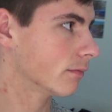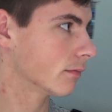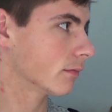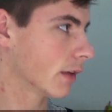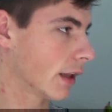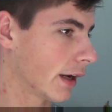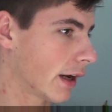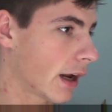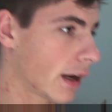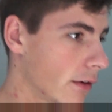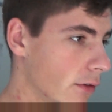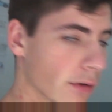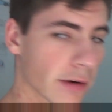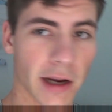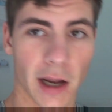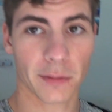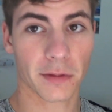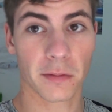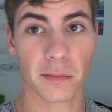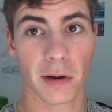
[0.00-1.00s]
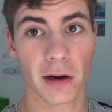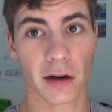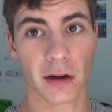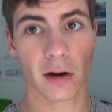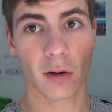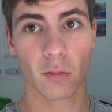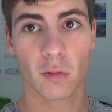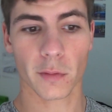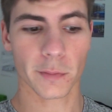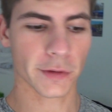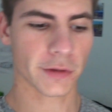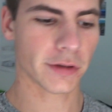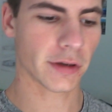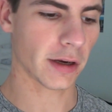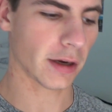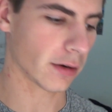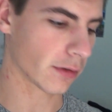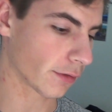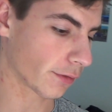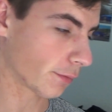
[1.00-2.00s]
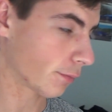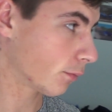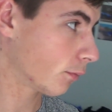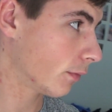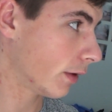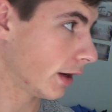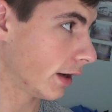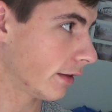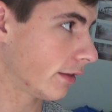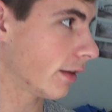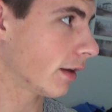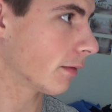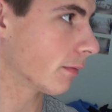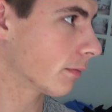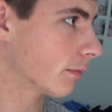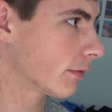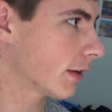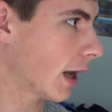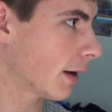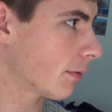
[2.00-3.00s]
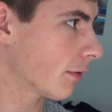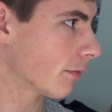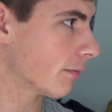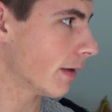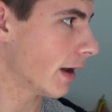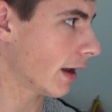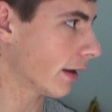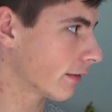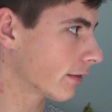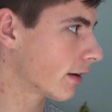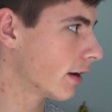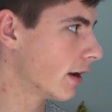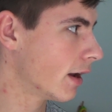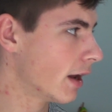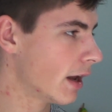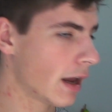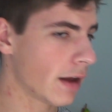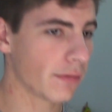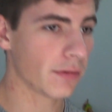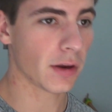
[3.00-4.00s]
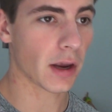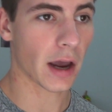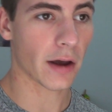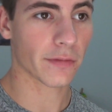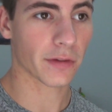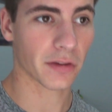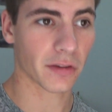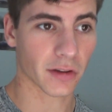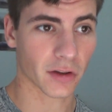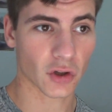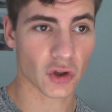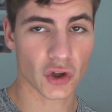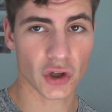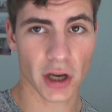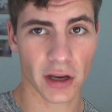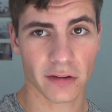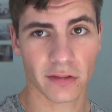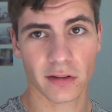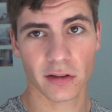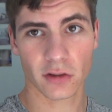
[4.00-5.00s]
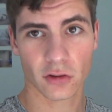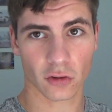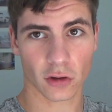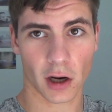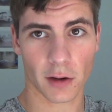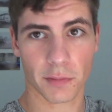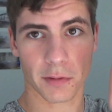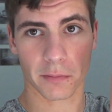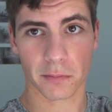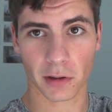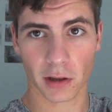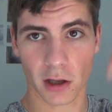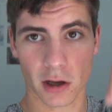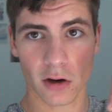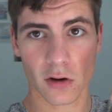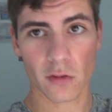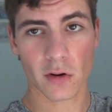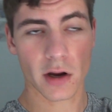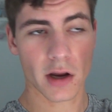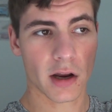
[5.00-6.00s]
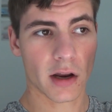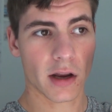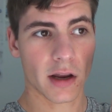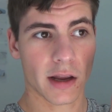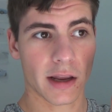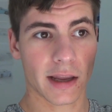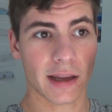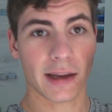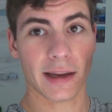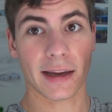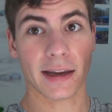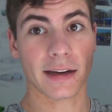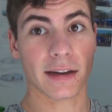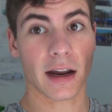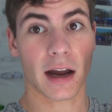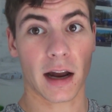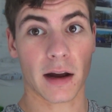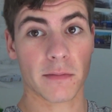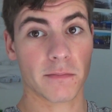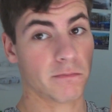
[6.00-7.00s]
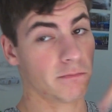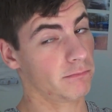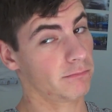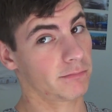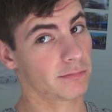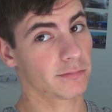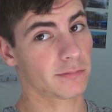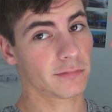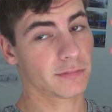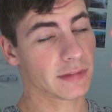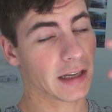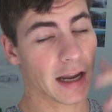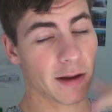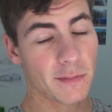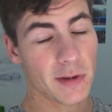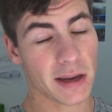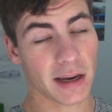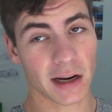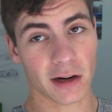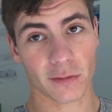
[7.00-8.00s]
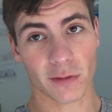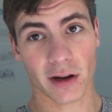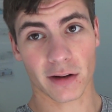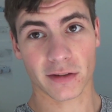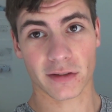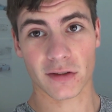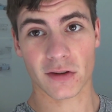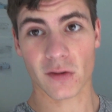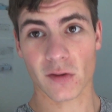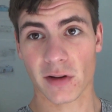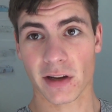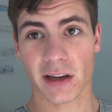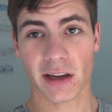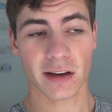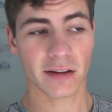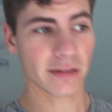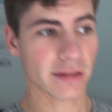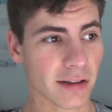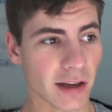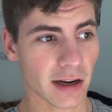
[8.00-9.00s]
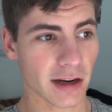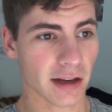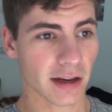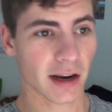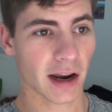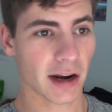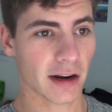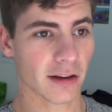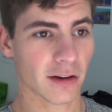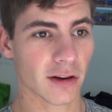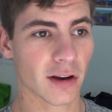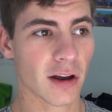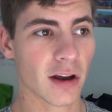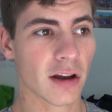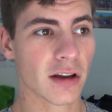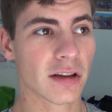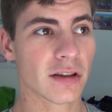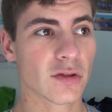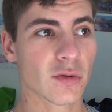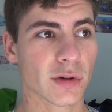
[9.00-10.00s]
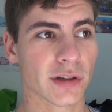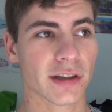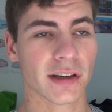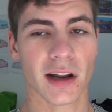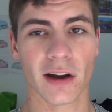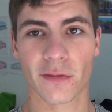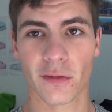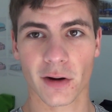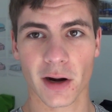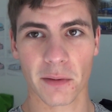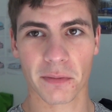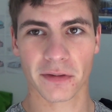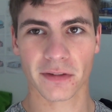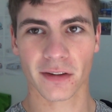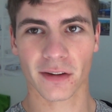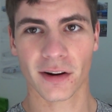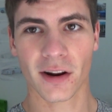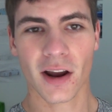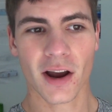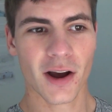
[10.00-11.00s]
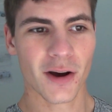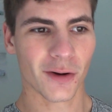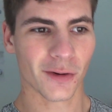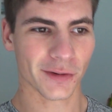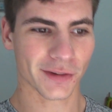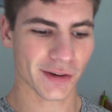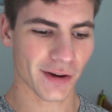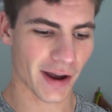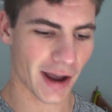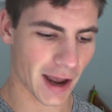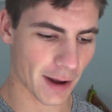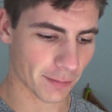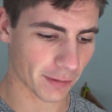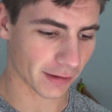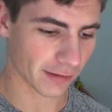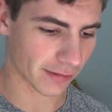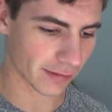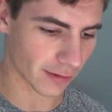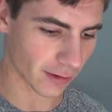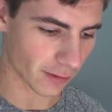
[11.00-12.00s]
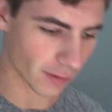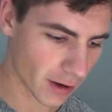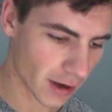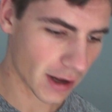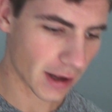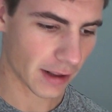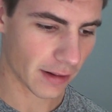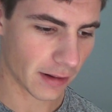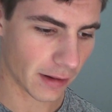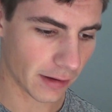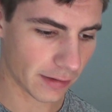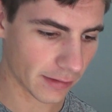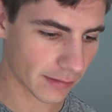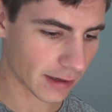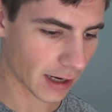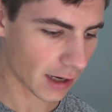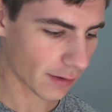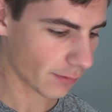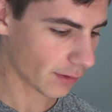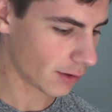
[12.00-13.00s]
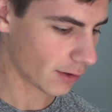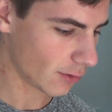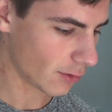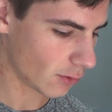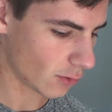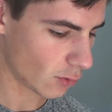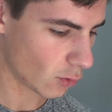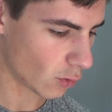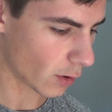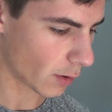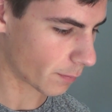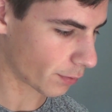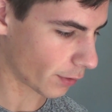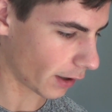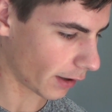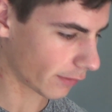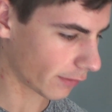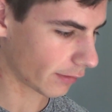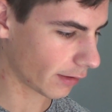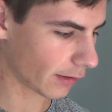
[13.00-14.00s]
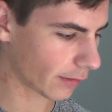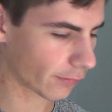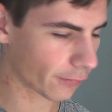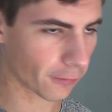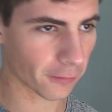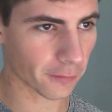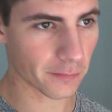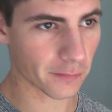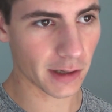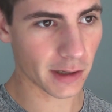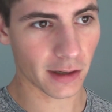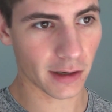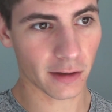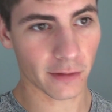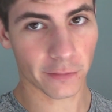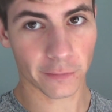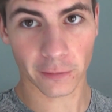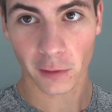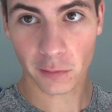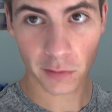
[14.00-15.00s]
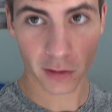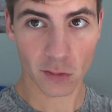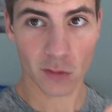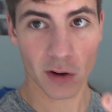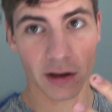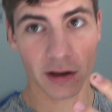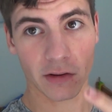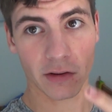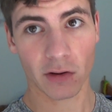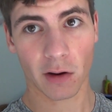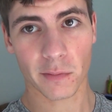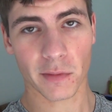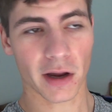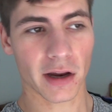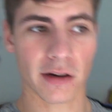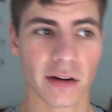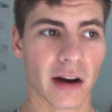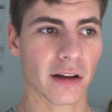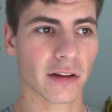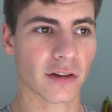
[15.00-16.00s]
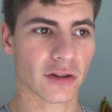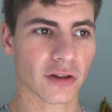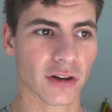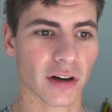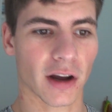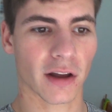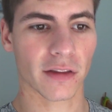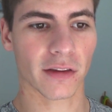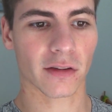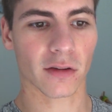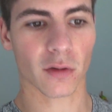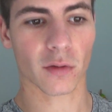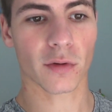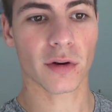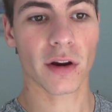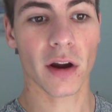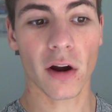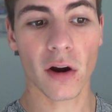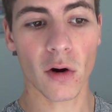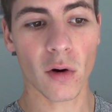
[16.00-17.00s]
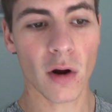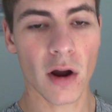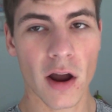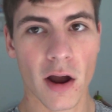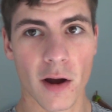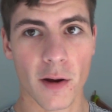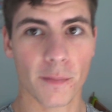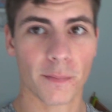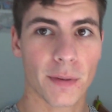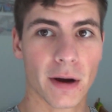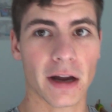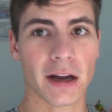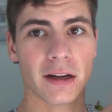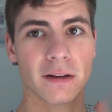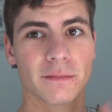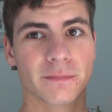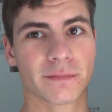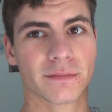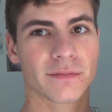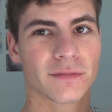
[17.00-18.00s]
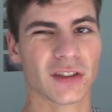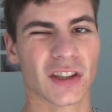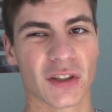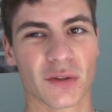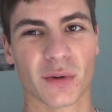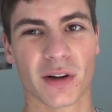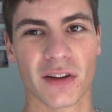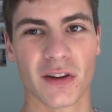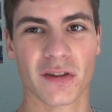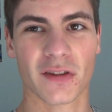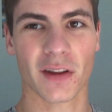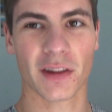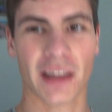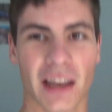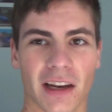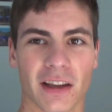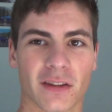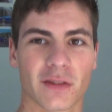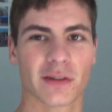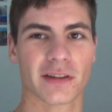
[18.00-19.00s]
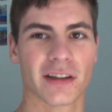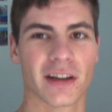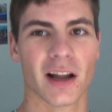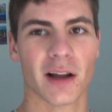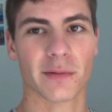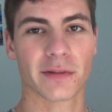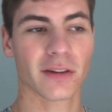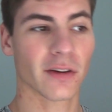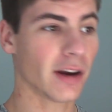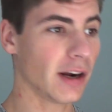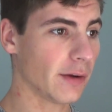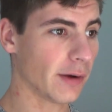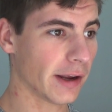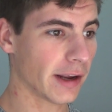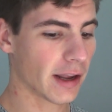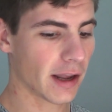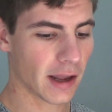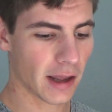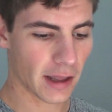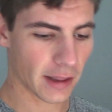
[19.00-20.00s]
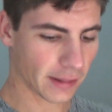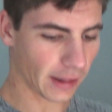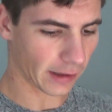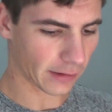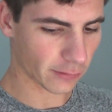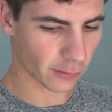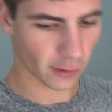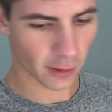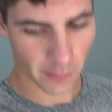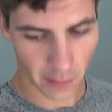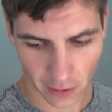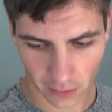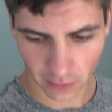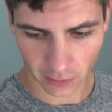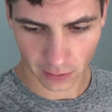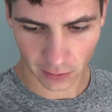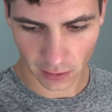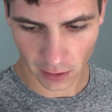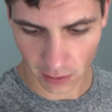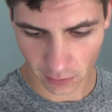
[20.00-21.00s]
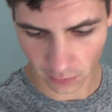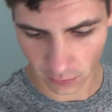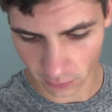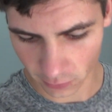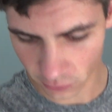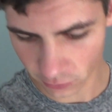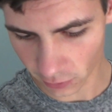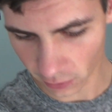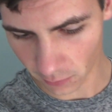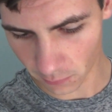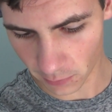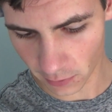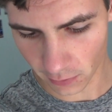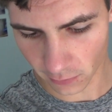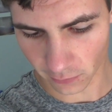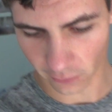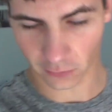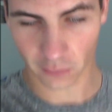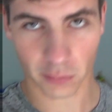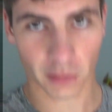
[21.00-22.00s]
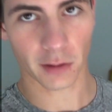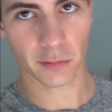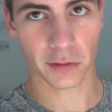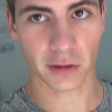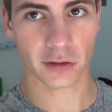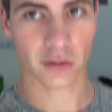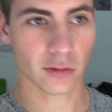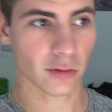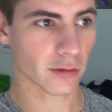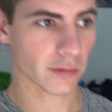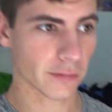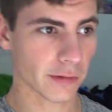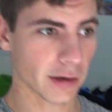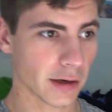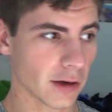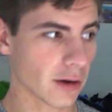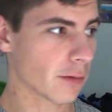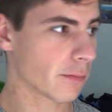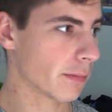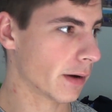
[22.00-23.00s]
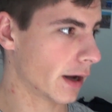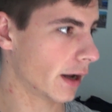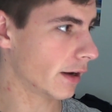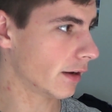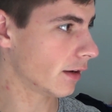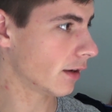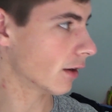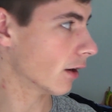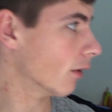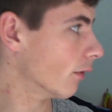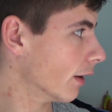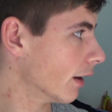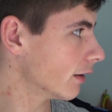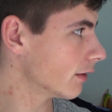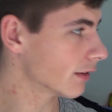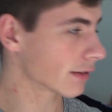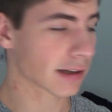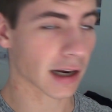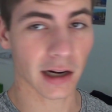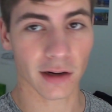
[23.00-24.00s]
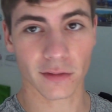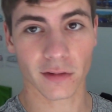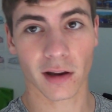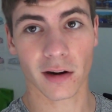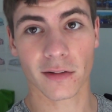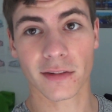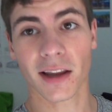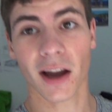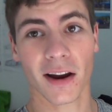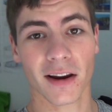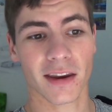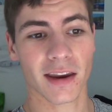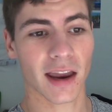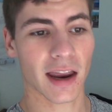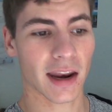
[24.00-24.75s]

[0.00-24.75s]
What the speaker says: like I do a Captain America War Machine or anything type of mask. If you have a suggestion, drop it below, and I may get around to doing it, so kind of switch it up for an episode. We'll see what happens. So this is kind of a new process for me filming wise, so I'm not entirely sure how this will go, but just want to do something else, switch it up. So anyway, that's really about it. I'm gonna shut up here. This is probably a shorter video, but you know what, just kind of a lot of talking